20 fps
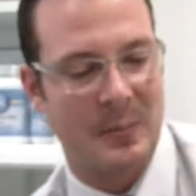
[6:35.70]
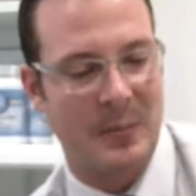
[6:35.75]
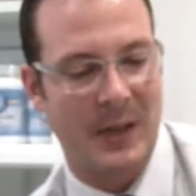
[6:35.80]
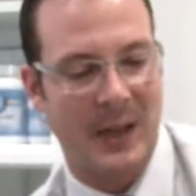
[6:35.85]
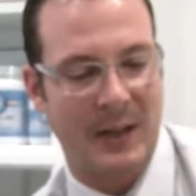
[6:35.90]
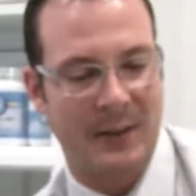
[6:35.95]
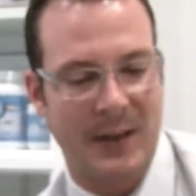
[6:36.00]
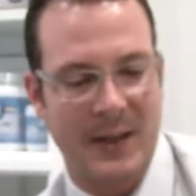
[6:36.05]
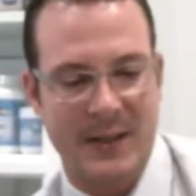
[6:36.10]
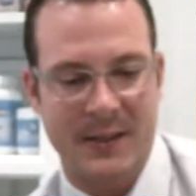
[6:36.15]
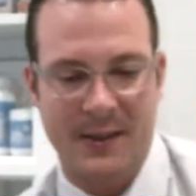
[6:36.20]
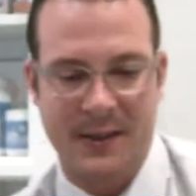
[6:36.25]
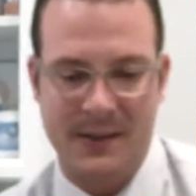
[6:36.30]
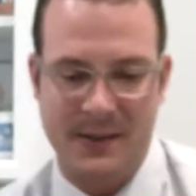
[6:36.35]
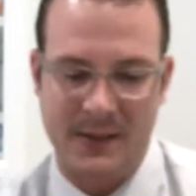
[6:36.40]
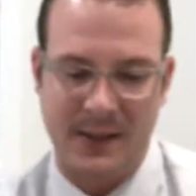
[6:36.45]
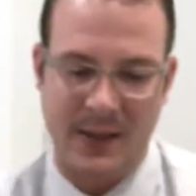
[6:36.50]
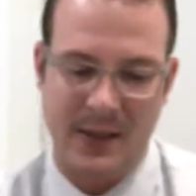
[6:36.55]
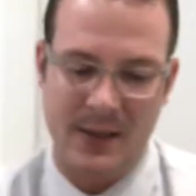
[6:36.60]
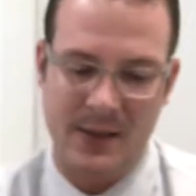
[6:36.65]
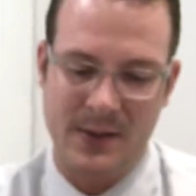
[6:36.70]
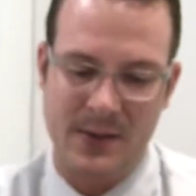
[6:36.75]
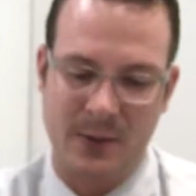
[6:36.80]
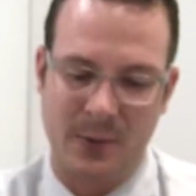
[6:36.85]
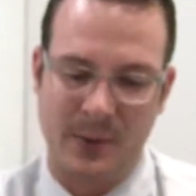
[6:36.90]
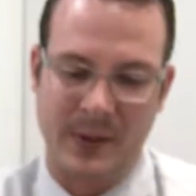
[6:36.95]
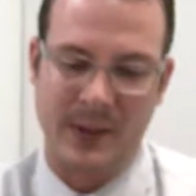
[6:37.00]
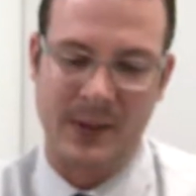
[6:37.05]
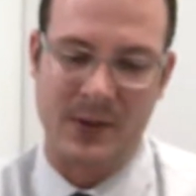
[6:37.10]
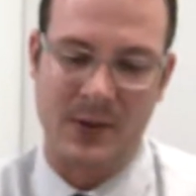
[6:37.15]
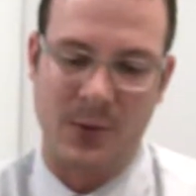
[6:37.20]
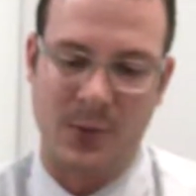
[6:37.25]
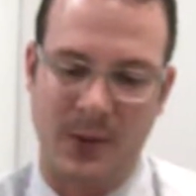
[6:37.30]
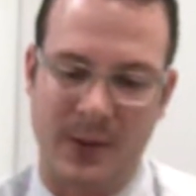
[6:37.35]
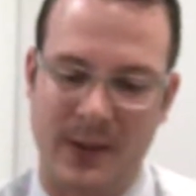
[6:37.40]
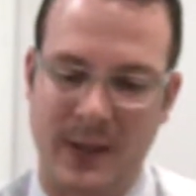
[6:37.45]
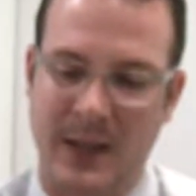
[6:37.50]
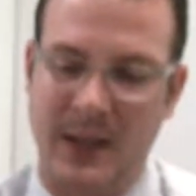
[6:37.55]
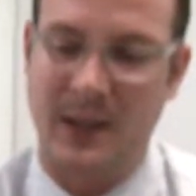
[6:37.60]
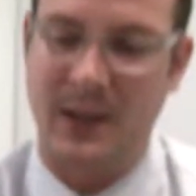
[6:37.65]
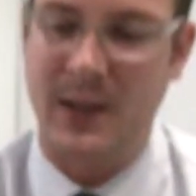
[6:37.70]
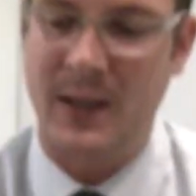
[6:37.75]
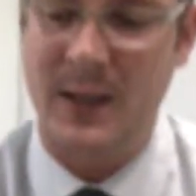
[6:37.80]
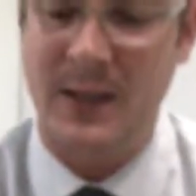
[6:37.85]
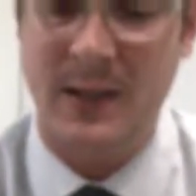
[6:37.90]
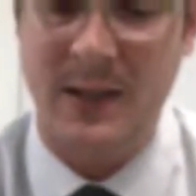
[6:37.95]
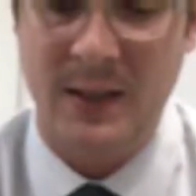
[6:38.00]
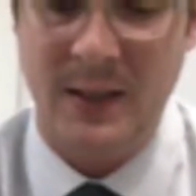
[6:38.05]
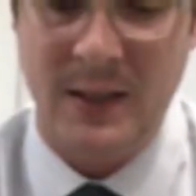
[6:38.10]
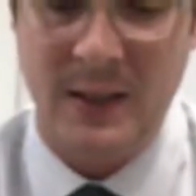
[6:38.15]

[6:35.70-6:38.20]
apply right to the skin so we can squirt that on.